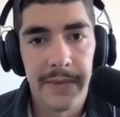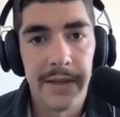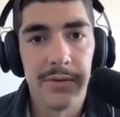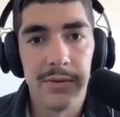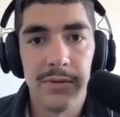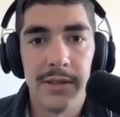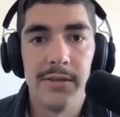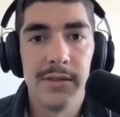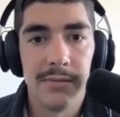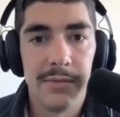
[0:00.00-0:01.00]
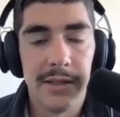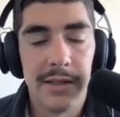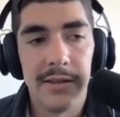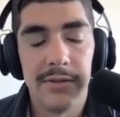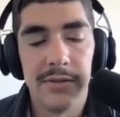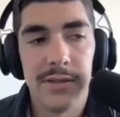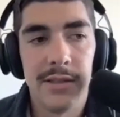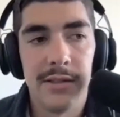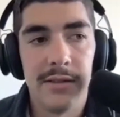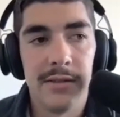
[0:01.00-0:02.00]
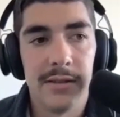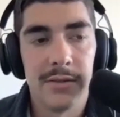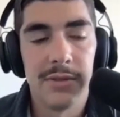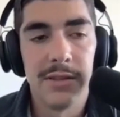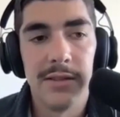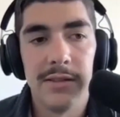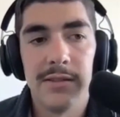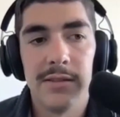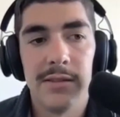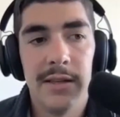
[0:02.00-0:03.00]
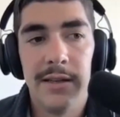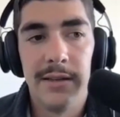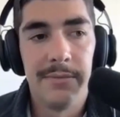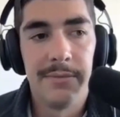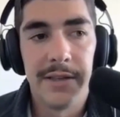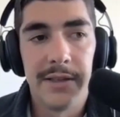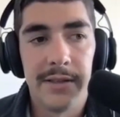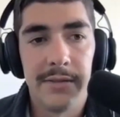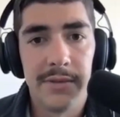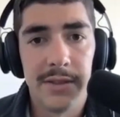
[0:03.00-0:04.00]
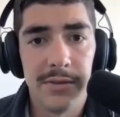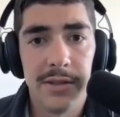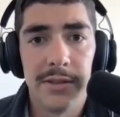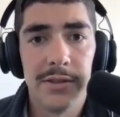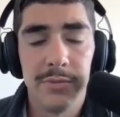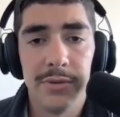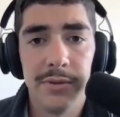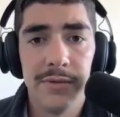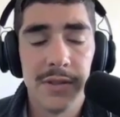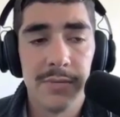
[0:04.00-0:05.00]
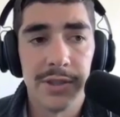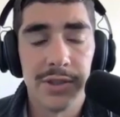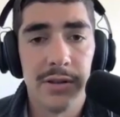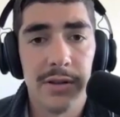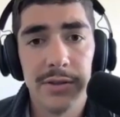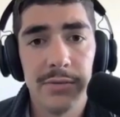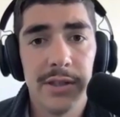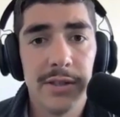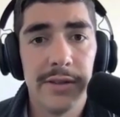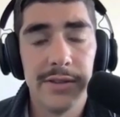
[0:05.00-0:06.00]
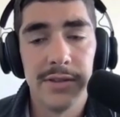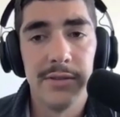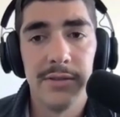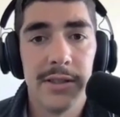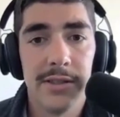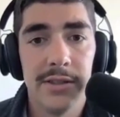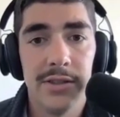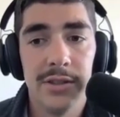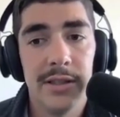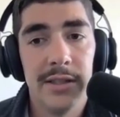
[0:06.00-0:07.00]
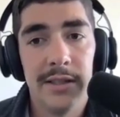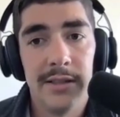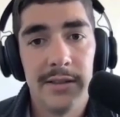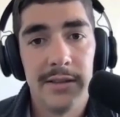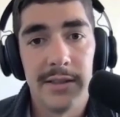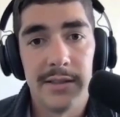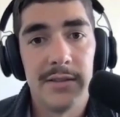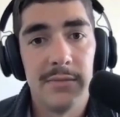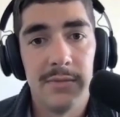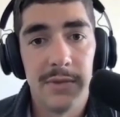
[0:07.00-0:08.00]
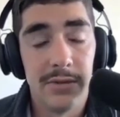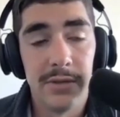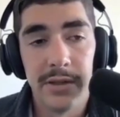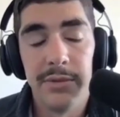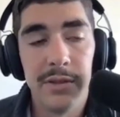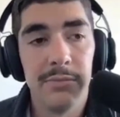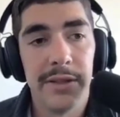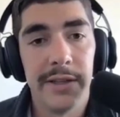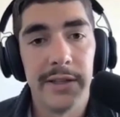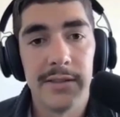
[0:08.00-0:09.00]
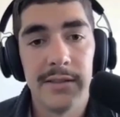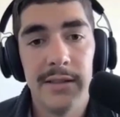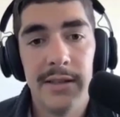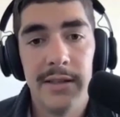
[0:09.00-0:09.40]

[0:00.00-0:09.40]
That requires some AI understanding expertise, zero knowledge proofs, especially hardware around zero knowledge. That's incredibly complex.